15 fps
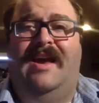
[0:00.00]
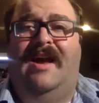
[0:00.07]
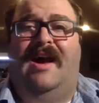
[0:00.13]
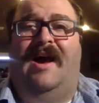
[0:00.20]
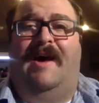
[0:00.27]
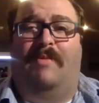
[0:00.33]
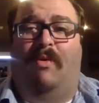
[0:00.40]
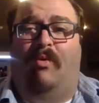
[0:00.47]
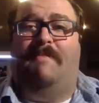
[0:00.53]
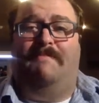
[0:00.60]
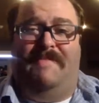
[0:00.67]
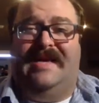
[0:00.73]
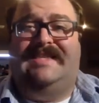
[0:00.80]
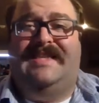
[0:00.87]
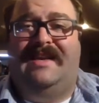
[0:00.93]
But we're
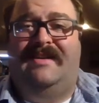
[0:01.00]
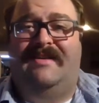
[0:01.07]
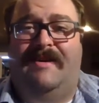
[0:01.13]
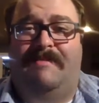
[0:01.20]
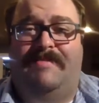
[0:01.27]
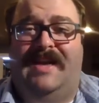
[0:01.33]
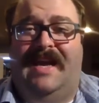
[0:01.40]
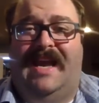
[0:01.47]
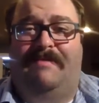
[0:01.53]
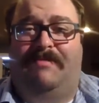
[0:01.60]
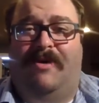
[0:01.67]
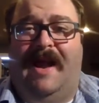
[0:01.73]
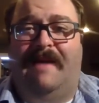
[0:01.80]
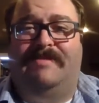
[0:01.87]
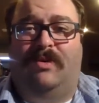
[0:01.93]
missing
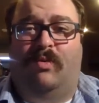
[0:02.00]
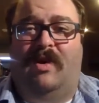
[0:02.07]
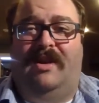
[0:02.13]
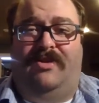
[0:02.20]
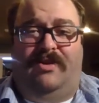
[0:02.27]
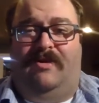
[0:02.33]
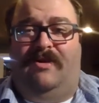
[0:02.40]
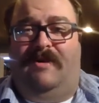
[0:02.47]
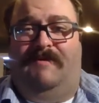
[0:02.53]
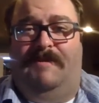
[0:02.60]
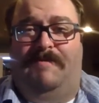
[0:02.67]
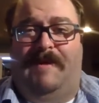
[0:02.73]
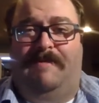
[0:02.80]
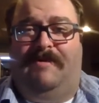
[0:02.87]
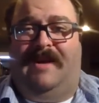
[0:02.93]
perhaps a 1/3 of the
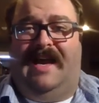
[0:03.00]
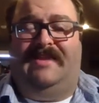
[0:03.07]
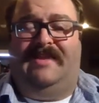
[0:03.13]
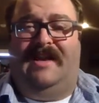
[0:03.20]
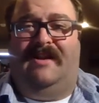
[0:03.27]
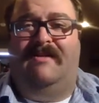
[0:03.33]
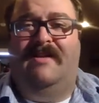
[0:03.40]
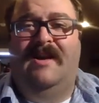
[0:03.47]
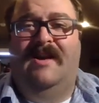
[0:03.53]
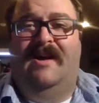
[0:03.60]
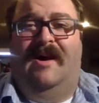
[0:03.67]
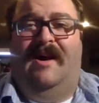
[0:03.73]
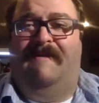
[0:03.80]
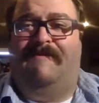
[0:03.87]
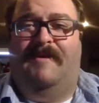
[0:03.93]
people out there
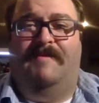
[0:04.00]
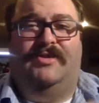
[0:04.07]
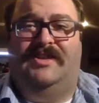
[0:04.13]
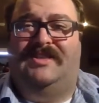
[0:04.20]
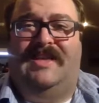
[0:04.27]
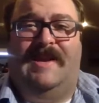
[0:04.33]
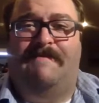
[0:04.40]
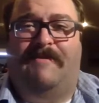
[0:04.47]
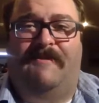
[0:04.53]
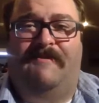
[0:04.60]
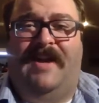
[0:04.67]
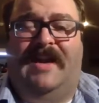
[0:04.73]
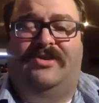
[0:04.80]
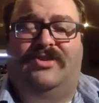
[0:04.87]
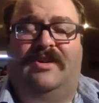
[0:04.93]
from just the
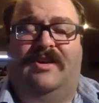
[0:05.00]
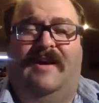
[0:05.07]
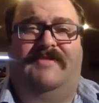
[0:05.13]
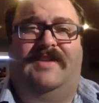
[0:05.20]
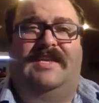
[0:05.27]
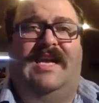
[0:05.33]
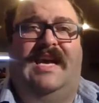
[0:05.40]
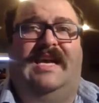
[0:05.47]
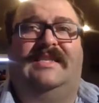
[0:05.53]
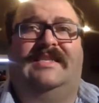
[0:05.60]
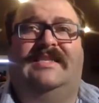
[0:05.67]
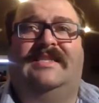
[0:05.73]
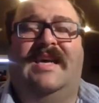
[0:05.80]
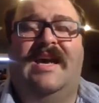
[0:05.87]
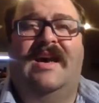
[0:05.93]
imperfection of the
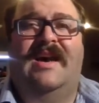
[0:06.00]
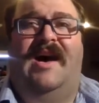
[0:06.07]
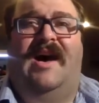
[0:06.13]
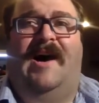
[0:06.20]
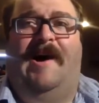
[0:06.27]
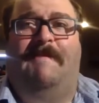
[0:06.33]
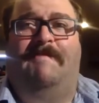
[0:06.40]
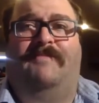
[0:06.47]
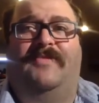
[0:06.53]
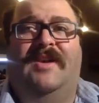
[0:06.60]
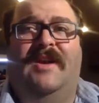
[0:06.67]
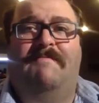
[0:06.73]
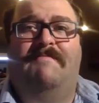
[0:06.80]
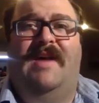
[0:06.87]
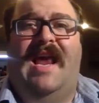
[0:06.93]
tests.
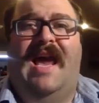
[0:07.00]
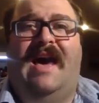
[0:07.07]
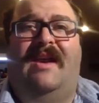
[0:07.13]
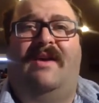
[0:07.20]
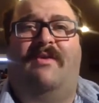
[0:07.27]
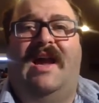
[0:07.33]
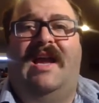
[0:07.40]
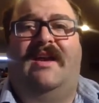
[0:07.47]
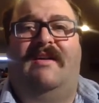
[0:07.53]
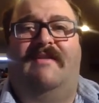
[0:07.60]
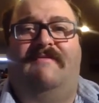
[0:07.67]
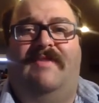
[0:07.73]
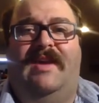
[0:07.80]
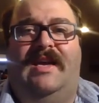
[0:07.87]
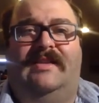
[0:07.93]
But how do I
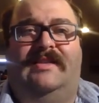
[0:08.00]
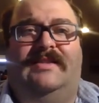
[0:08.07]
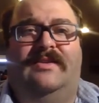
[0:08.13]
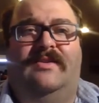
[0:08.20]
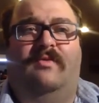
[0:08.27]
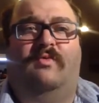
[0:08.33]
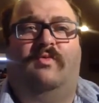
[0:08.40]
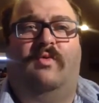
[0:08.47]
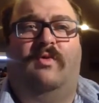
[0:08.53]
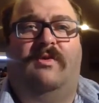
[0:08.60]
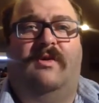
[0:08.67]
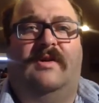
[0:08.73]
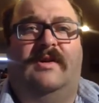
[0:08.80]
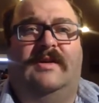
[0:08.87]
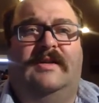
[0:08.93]
convince
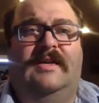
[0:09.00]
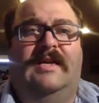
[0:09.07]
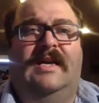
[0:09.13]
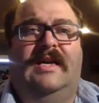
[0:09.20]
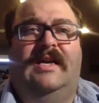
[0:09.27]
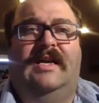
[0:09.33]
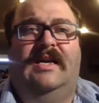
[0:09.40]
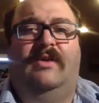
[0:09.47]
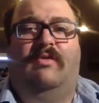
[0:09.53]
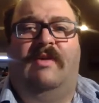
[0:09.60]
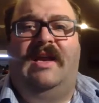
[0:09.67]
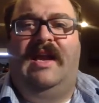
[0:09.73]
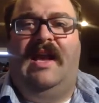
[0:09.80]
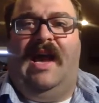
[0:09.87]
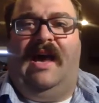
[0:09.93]
rural
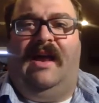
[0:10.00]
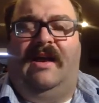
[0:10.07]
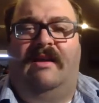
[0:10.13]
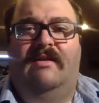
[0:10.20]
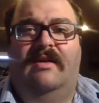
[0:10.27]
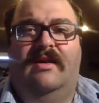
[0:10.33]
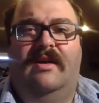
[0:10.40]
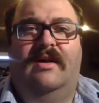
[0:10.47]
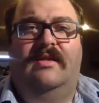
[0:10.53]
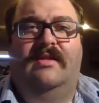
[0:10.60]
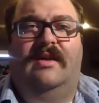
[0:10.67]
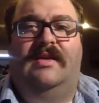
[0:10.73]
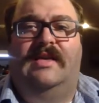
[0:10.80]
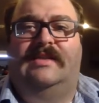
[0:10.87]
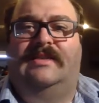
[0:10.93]
Greene County
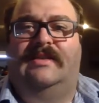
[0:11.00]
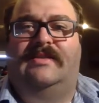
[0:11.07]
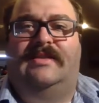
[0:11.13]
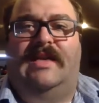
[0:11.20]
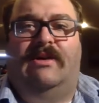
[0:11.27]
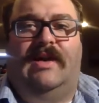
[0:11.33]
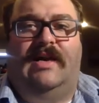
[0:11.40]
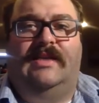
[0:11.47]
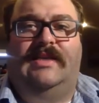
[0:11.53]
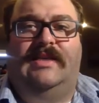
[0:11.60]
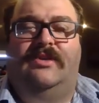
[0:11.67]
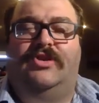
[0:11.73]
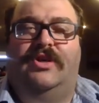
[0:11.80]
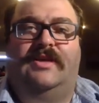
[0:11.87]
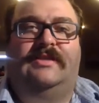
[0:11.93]
that this is serious?
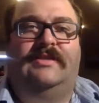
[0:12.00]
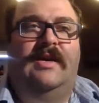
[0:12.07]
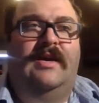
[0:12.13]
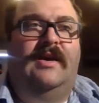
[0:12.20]
And just